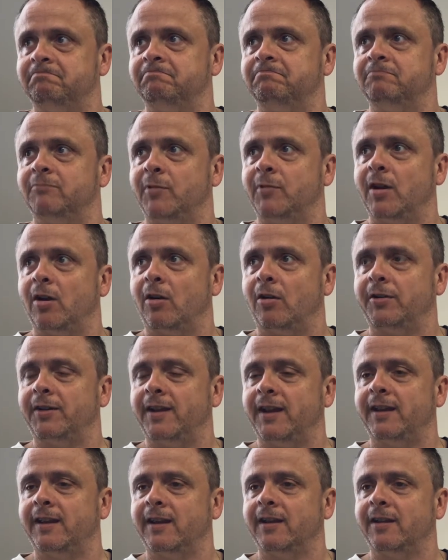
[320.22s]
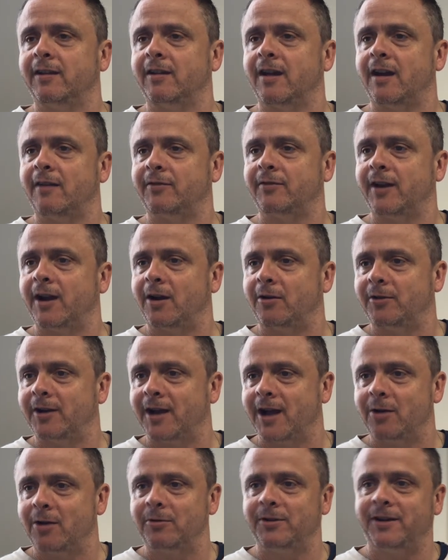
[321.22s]
we are taking half an hour
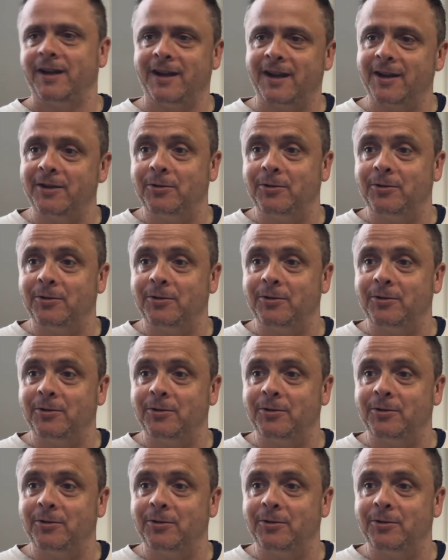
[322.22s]
now, we're taking